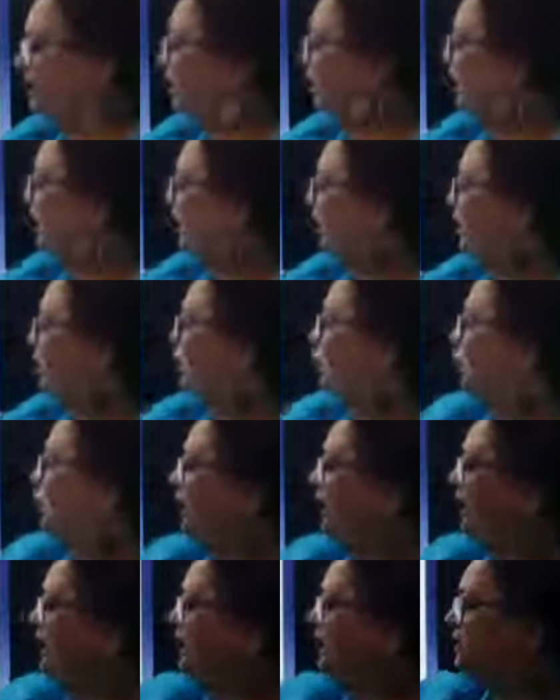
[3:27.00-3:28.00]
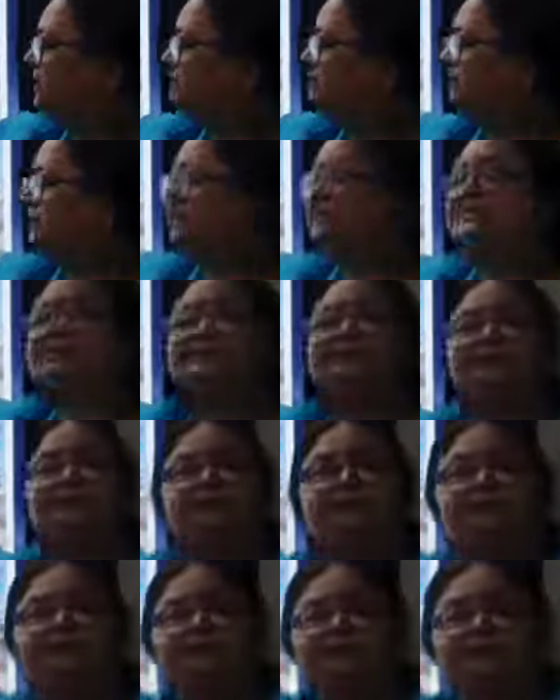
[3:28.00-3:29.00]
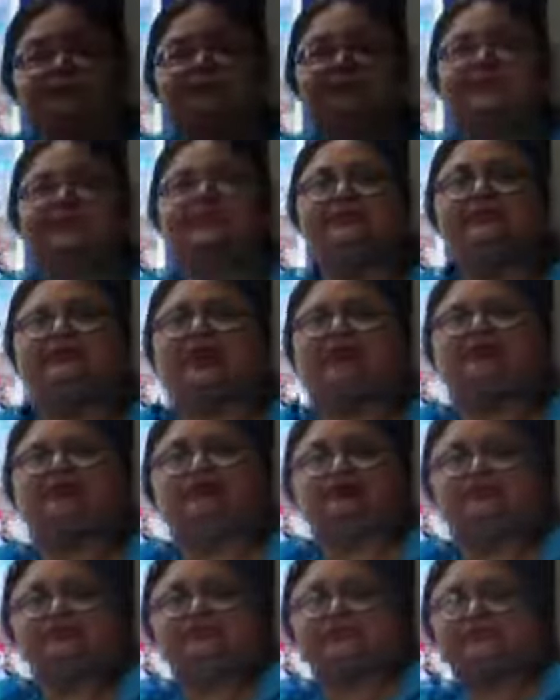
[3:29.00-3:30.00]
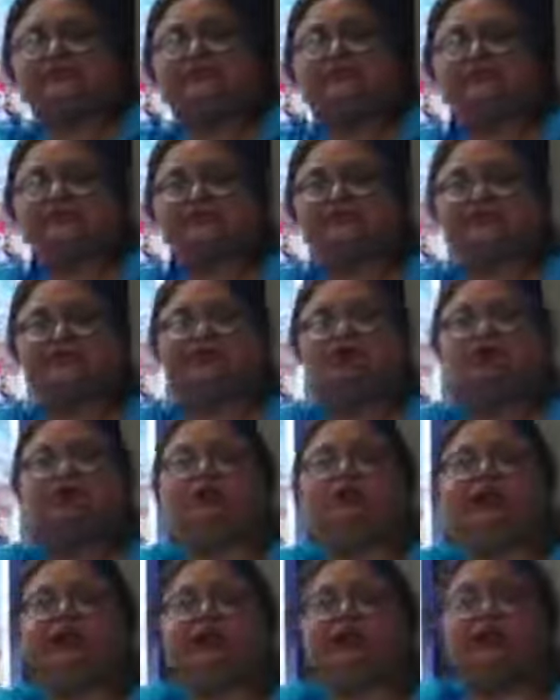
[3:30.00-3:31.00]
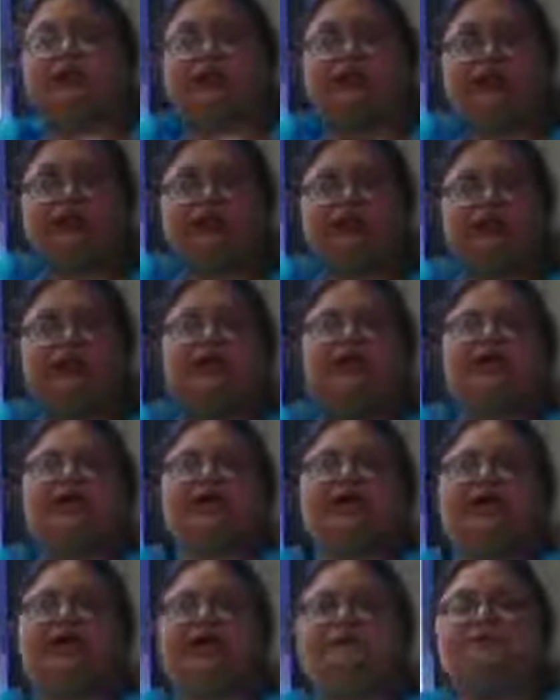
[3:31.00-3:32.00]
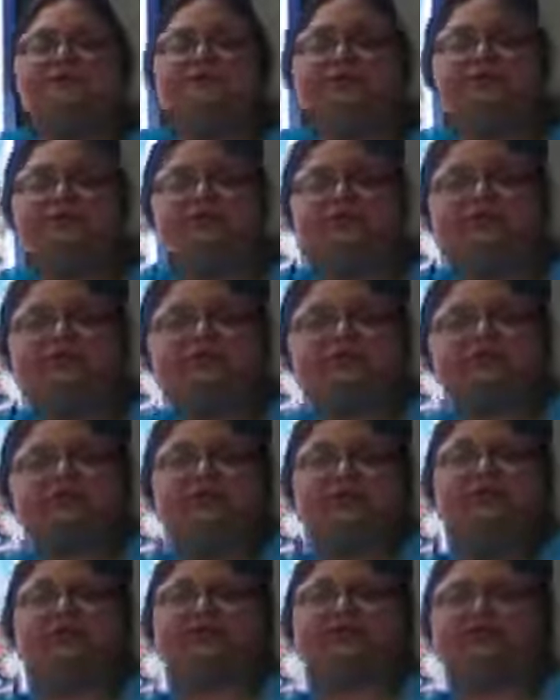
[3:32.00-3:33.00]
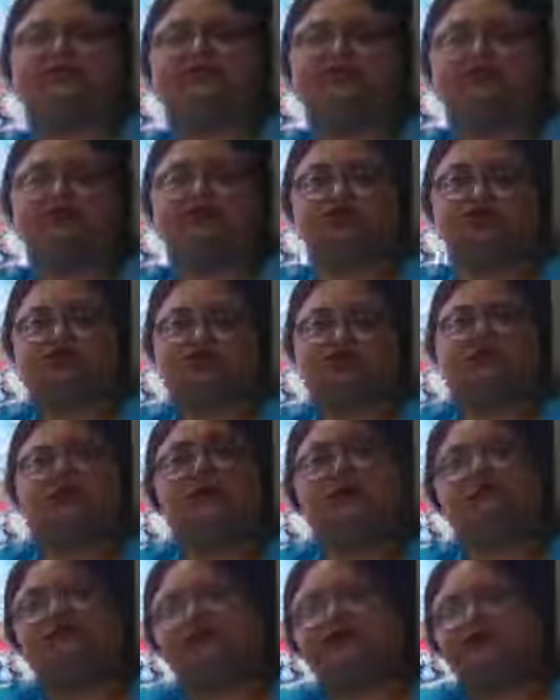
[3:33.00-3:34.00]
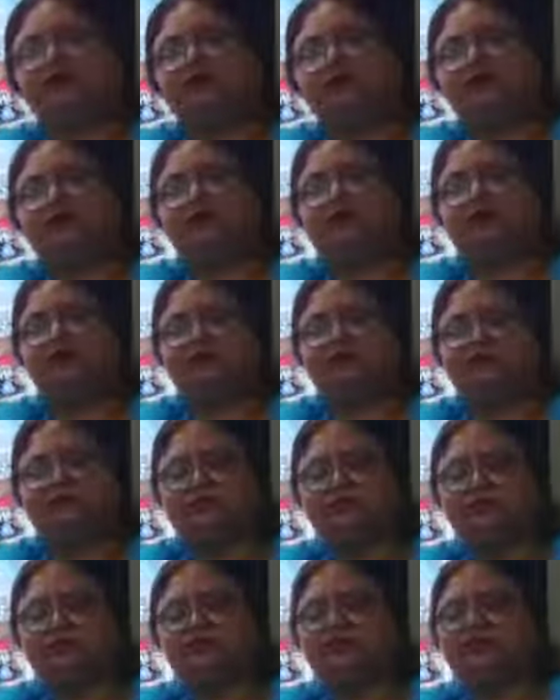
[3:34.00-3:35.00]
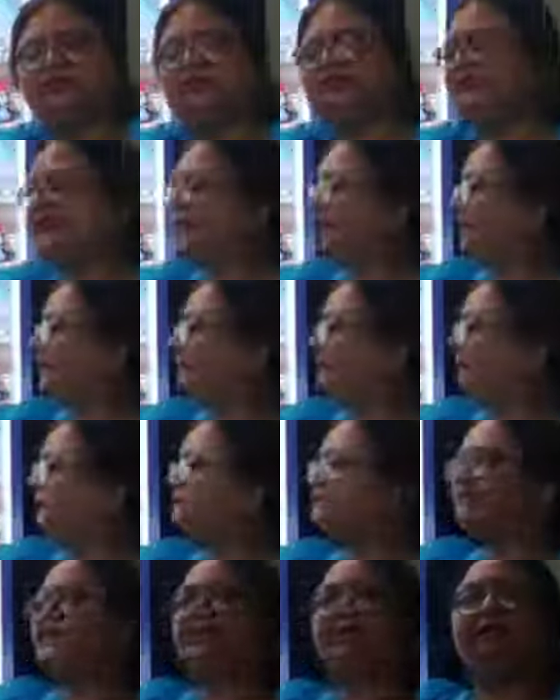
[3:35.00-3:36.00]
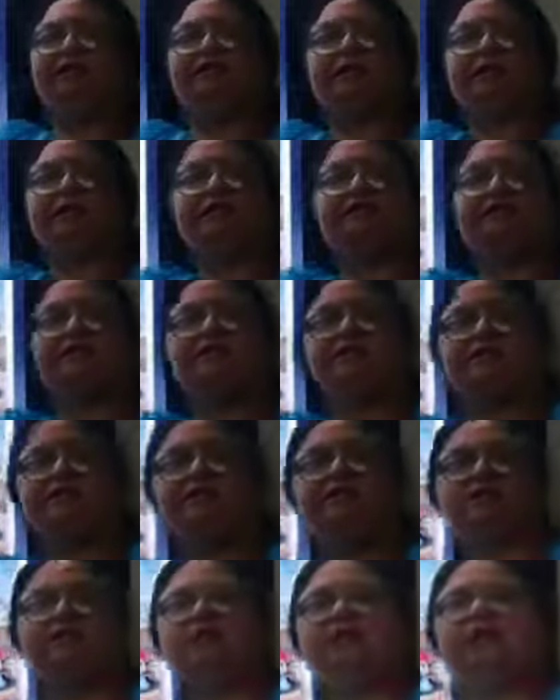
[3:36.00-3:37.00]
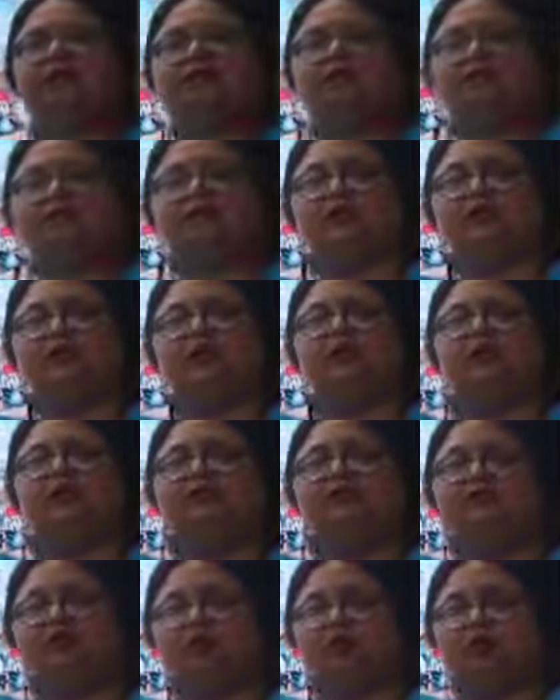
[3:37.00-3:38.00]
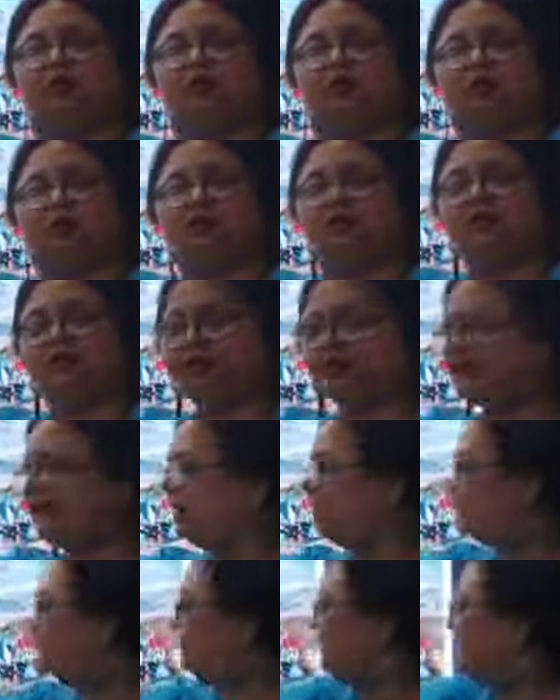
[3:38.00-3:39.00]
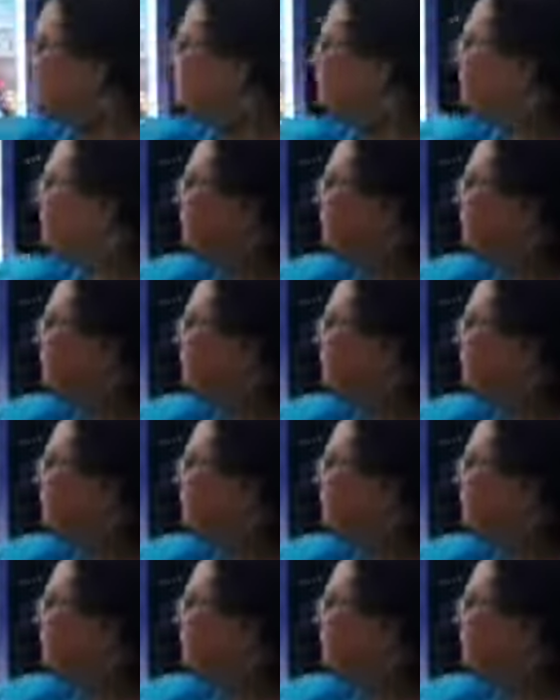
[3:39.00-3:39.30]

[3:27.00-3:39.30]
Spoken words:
lie various symbols that represents or that depict the absolutist institutions. Absolutist institutions basically representing the monarchical form of government.